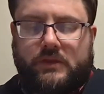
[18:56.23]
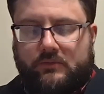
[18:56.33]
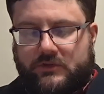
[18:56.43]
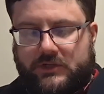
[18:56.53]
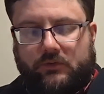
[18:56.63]

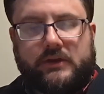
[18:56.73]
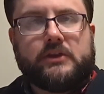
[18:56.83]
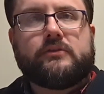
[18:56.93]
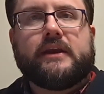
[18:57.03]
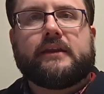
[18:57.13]
showing
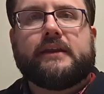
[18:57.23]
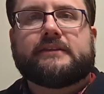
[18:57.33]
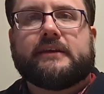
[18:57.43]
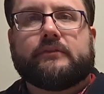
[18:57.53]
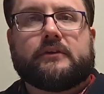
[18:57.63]
new
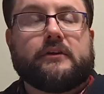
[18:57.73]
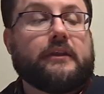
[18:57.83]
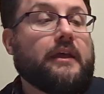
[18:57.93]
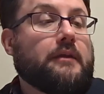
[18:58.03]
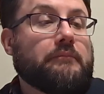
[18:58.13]
techniques I've
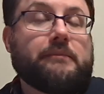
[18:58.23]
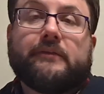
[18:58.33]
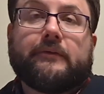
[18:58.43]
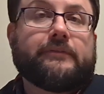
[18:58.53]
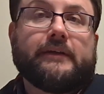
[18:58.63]
learned. Maybe
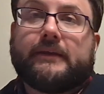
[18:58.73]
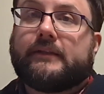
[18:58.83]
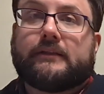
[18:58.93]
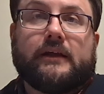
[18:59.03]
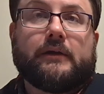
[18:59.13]
if I finally get
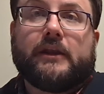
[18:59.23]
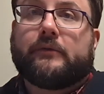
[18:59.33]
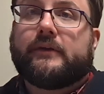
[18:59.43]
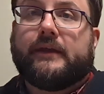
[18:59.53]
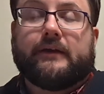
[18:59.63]
the claw
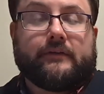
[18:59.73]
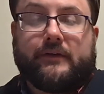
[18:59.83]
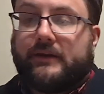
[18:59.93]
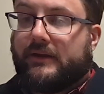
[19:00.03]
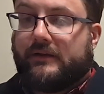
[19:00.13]
hammer down,
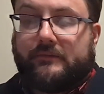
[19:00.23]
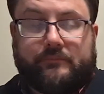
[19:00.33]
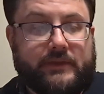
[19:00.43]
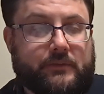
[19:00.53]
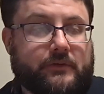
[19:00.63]
right, I'll
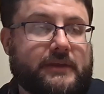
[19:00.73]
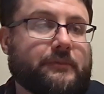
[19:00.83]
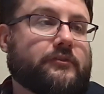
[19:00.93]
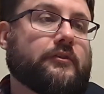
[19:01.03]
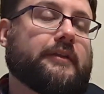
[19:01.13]
be able to
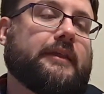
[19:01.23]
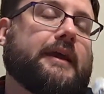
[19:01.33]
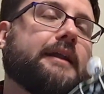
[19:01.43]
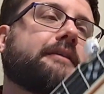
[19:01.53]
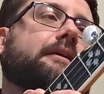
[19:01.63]
demonstrate
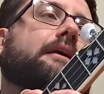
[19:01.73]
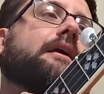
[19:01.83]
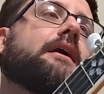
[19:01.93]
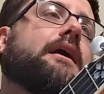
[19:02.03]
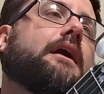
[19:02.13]
that.
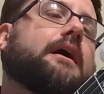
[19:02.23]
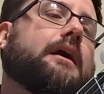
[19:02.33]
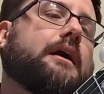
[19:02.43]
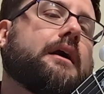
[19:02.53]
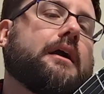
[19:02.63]

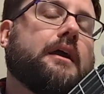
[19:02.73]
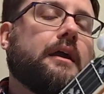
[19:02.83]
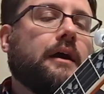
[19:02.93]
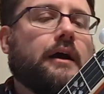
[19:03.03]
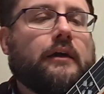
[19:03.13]
I'll
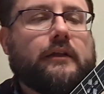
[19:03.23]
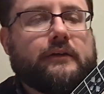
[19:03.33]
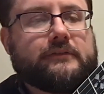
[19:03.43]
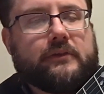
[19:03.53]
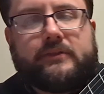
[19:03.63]

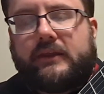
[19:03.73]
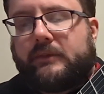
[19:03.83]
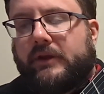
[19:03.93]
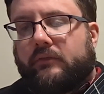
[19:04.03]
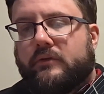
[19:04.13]
also think
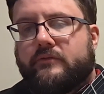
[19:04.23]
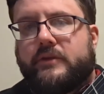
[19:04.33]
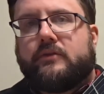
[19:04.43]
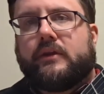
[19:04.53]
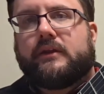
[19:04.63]
about
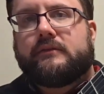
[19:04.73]
reviewing